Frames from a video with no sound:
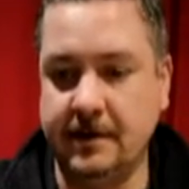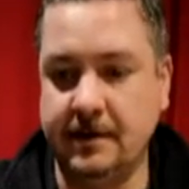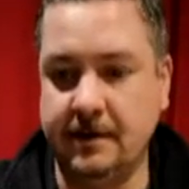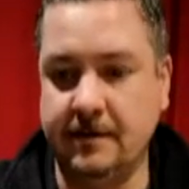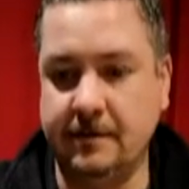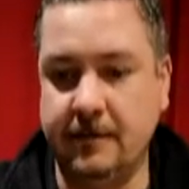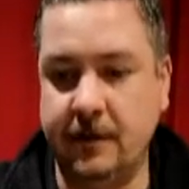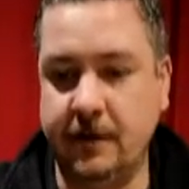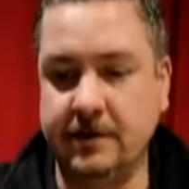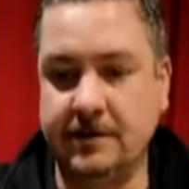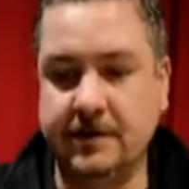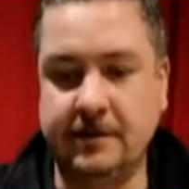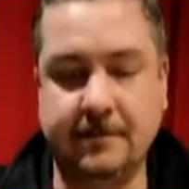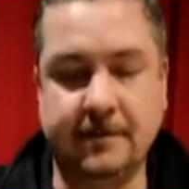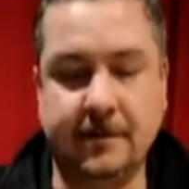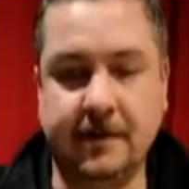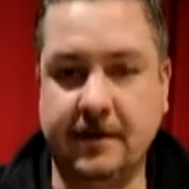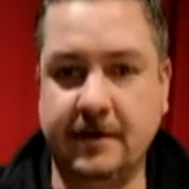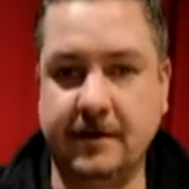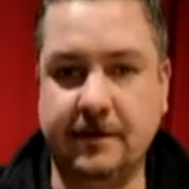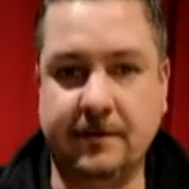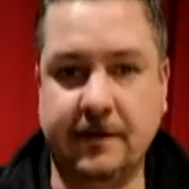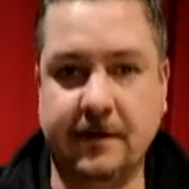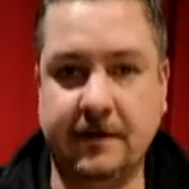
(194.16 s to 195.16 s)
Most of them are
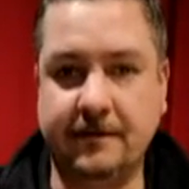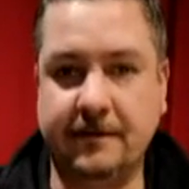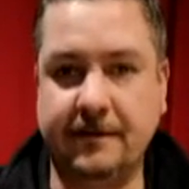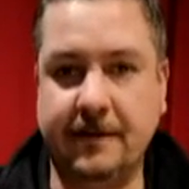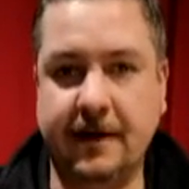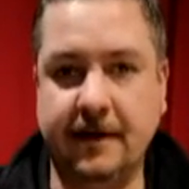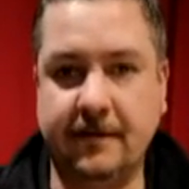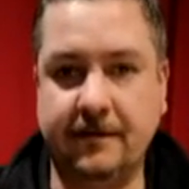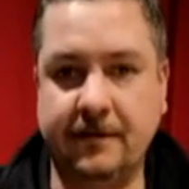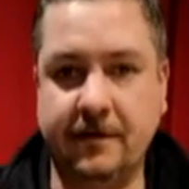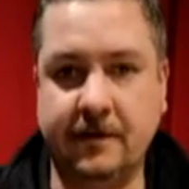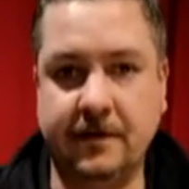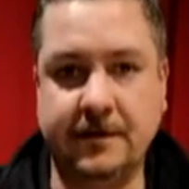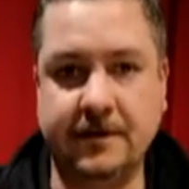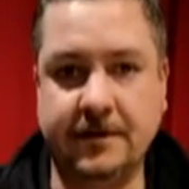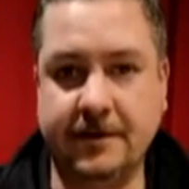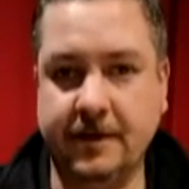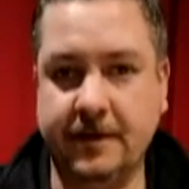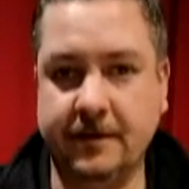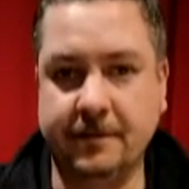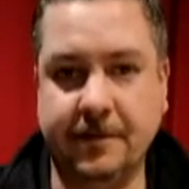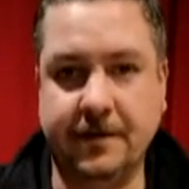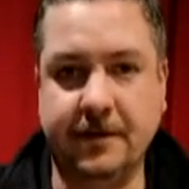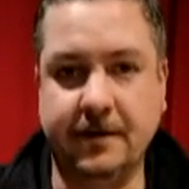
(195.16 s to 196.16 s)
going to run 5 volts,
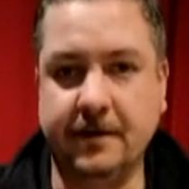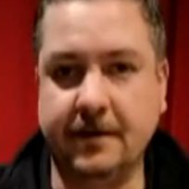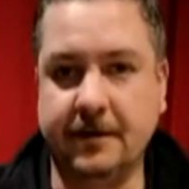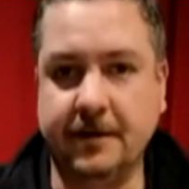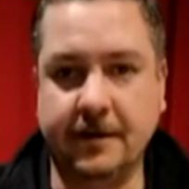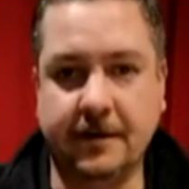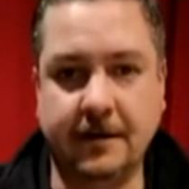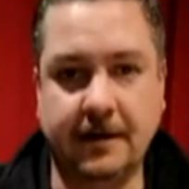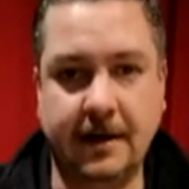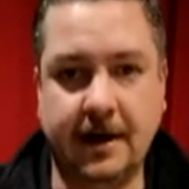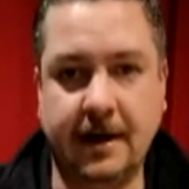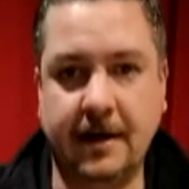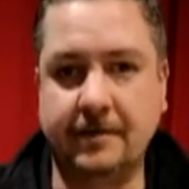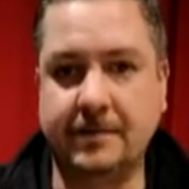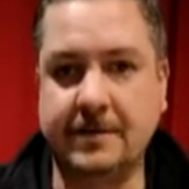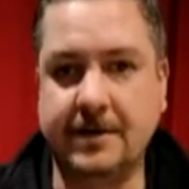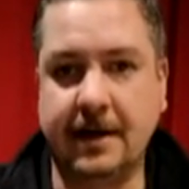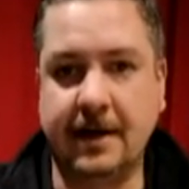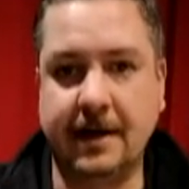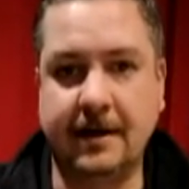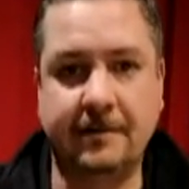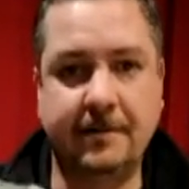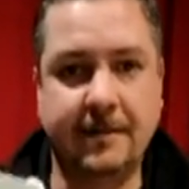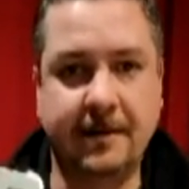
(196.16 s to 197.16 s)
your computer, your
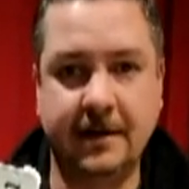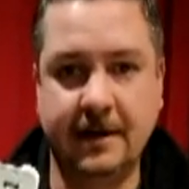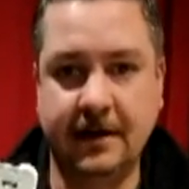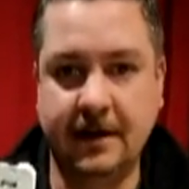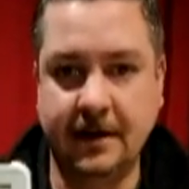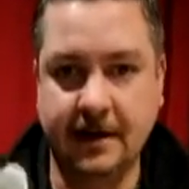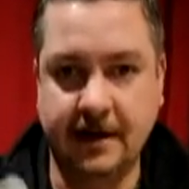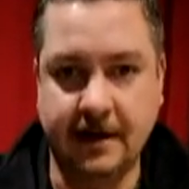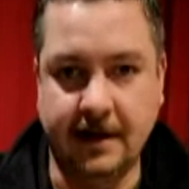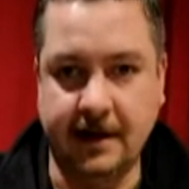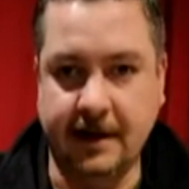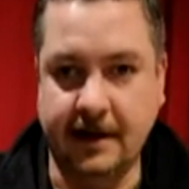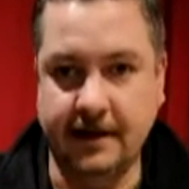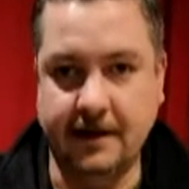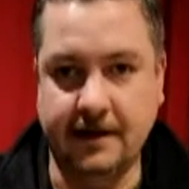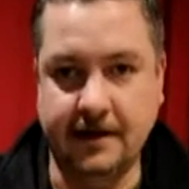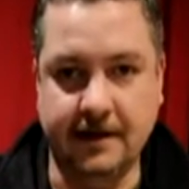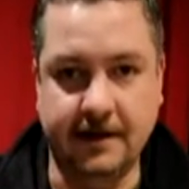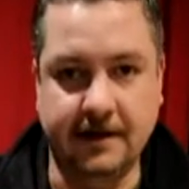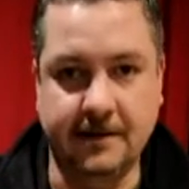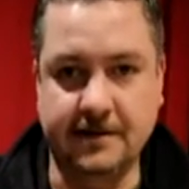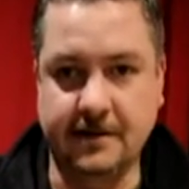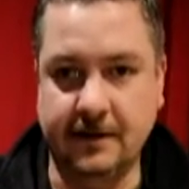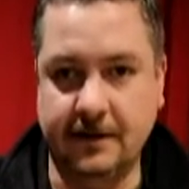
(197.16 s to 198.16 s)
laptop, and
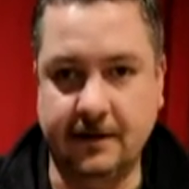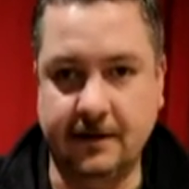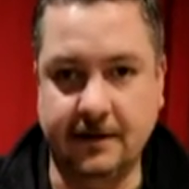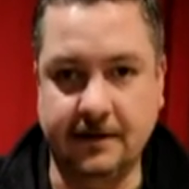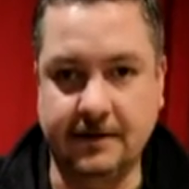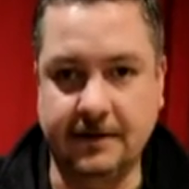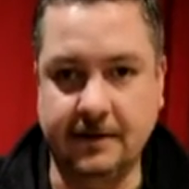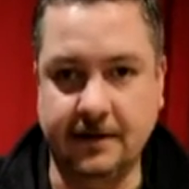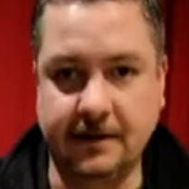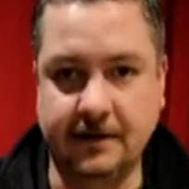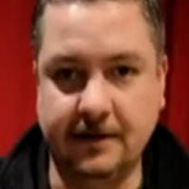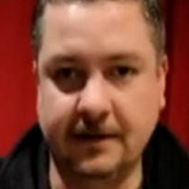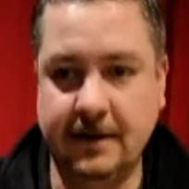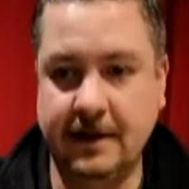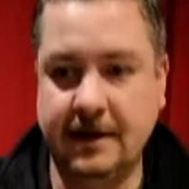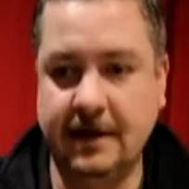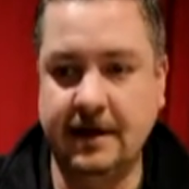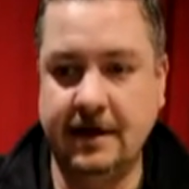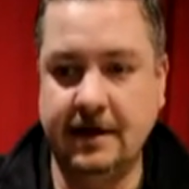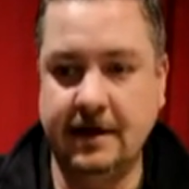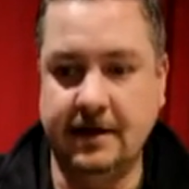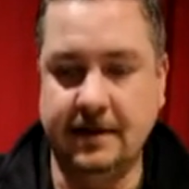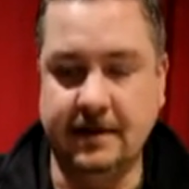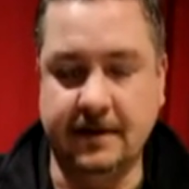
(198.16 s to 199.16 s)
this also.
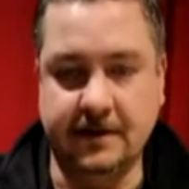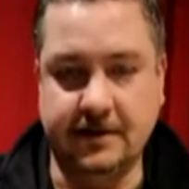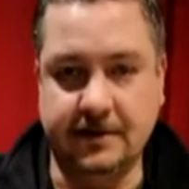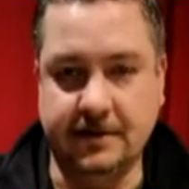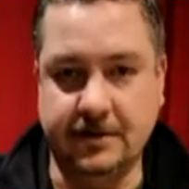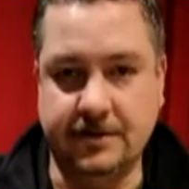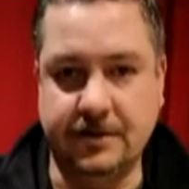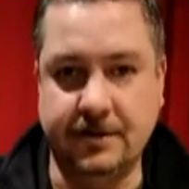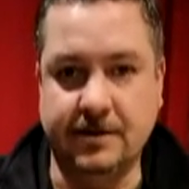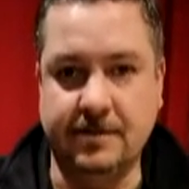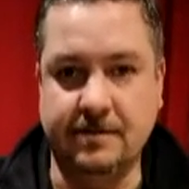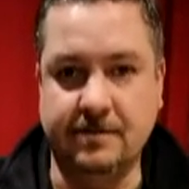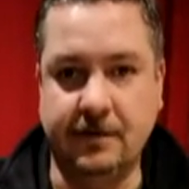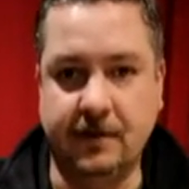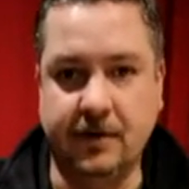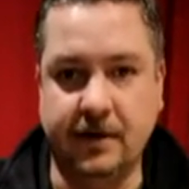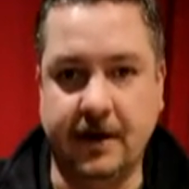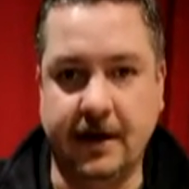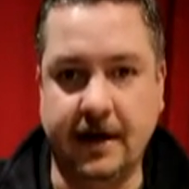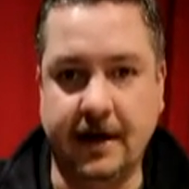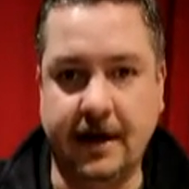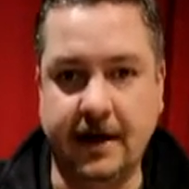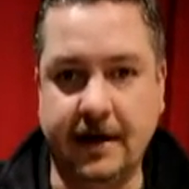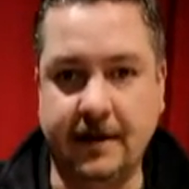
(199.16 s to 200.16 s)
This is just
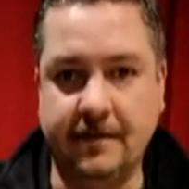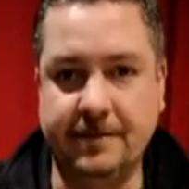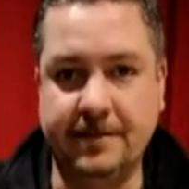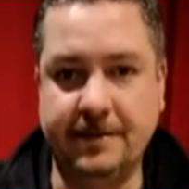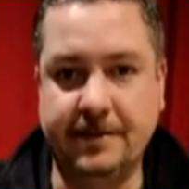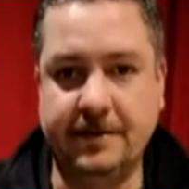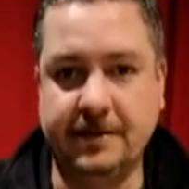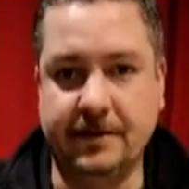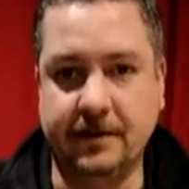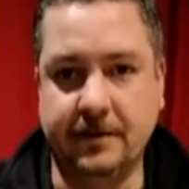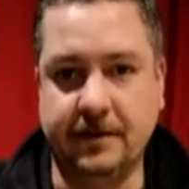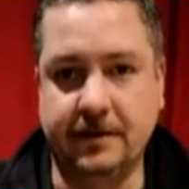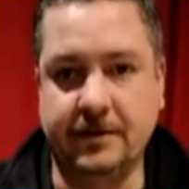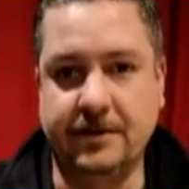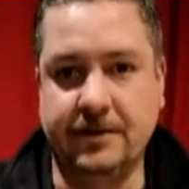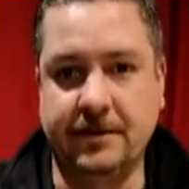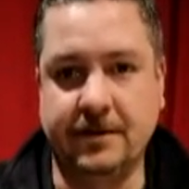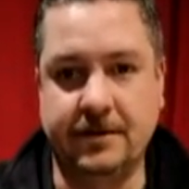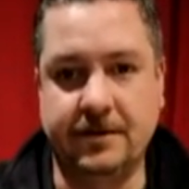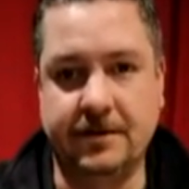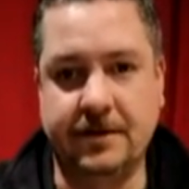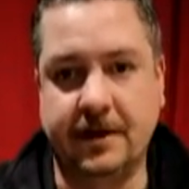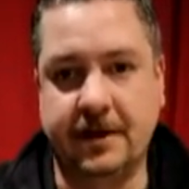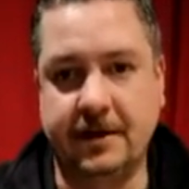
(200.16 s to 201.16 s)
more amps, so it
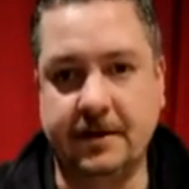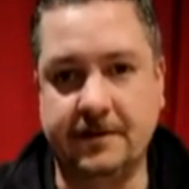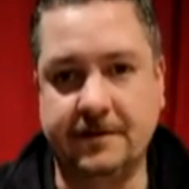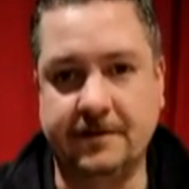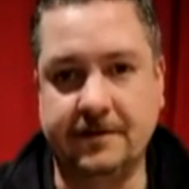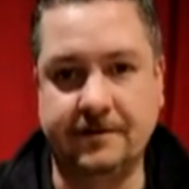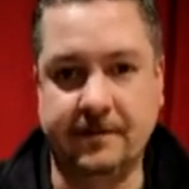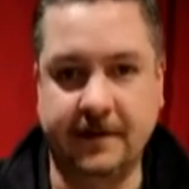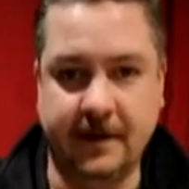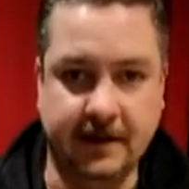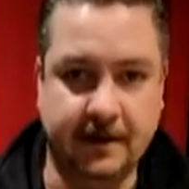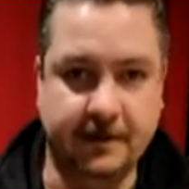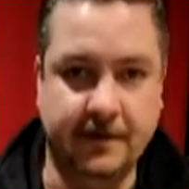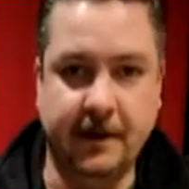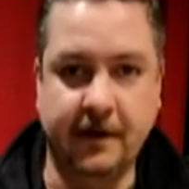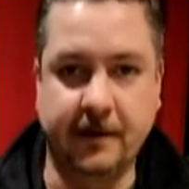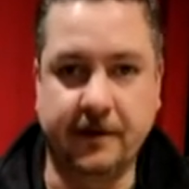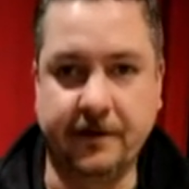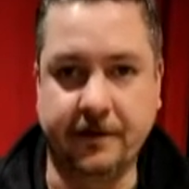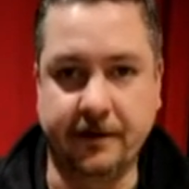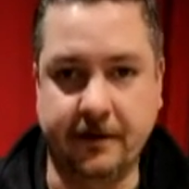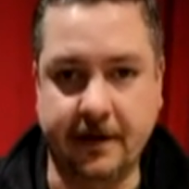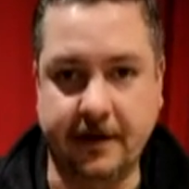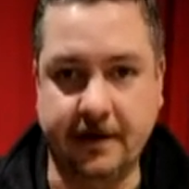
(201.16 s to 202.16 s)
should charge in about
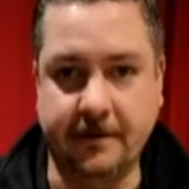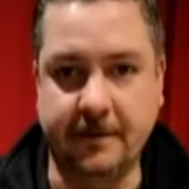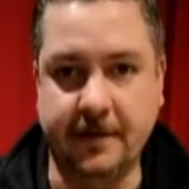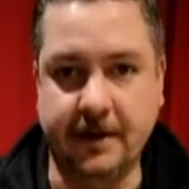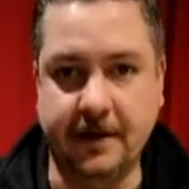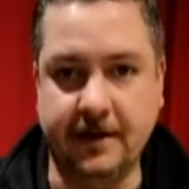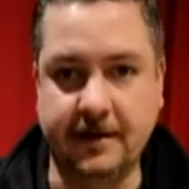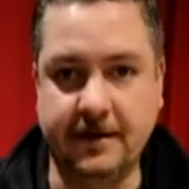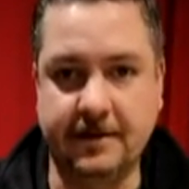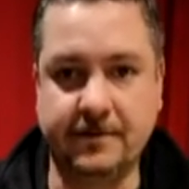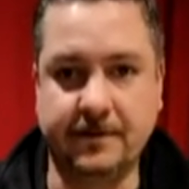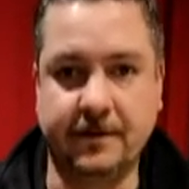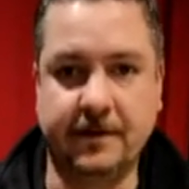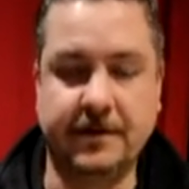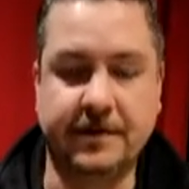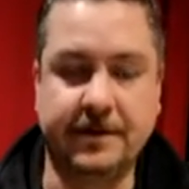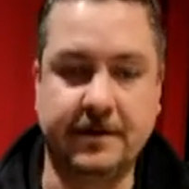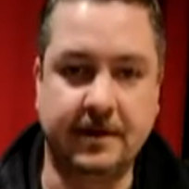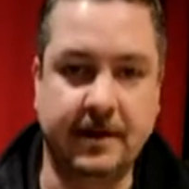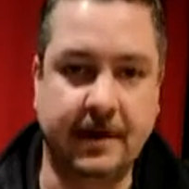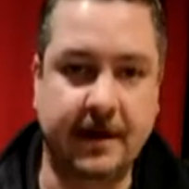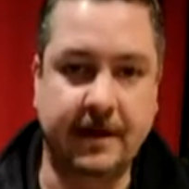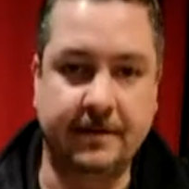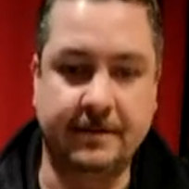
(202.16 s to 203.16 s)
30 minutes, whereas
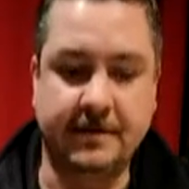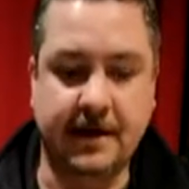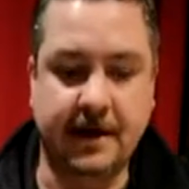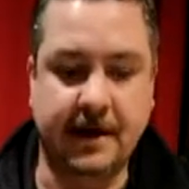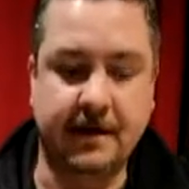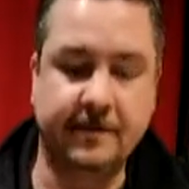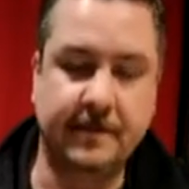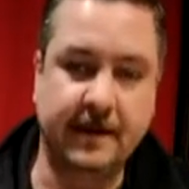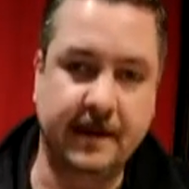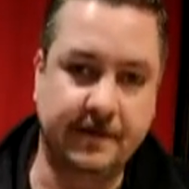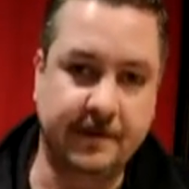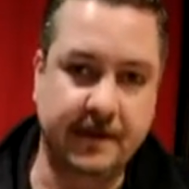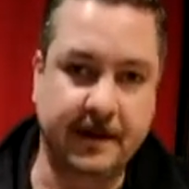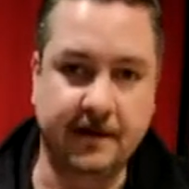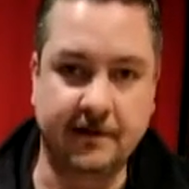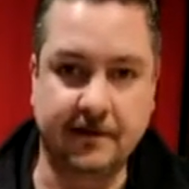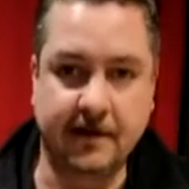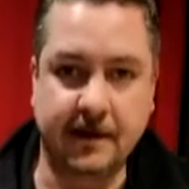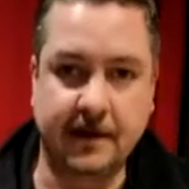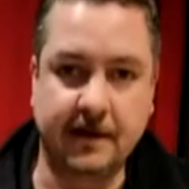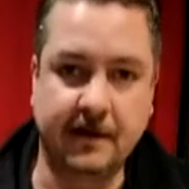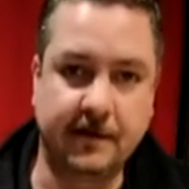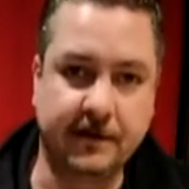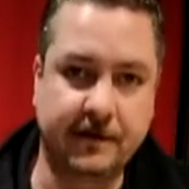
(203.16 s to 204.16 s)
your laptop might be
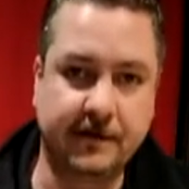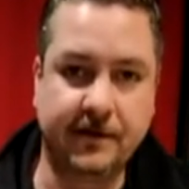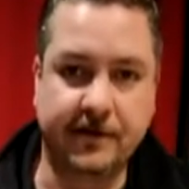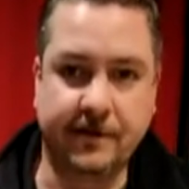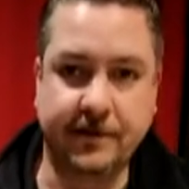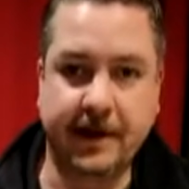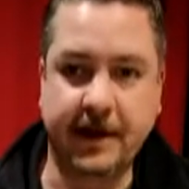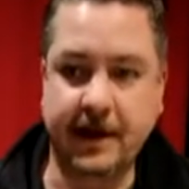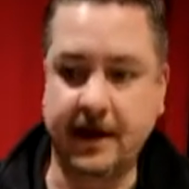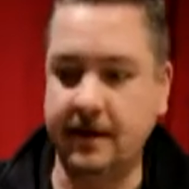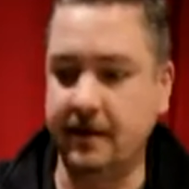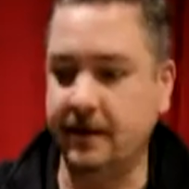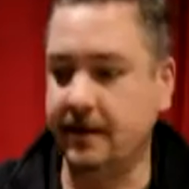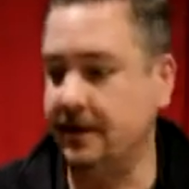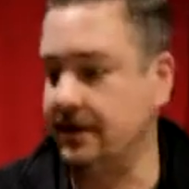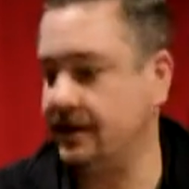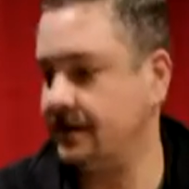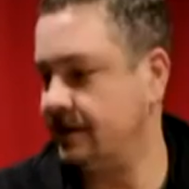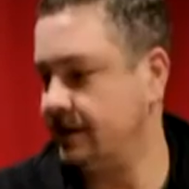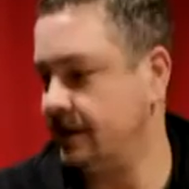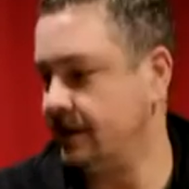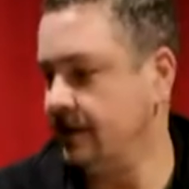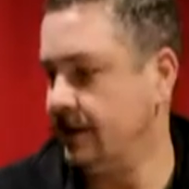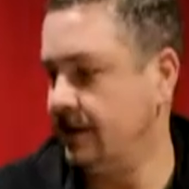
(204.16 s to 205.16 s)
around 3
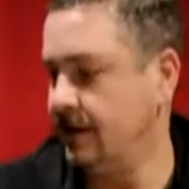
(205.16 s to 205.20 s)
hours.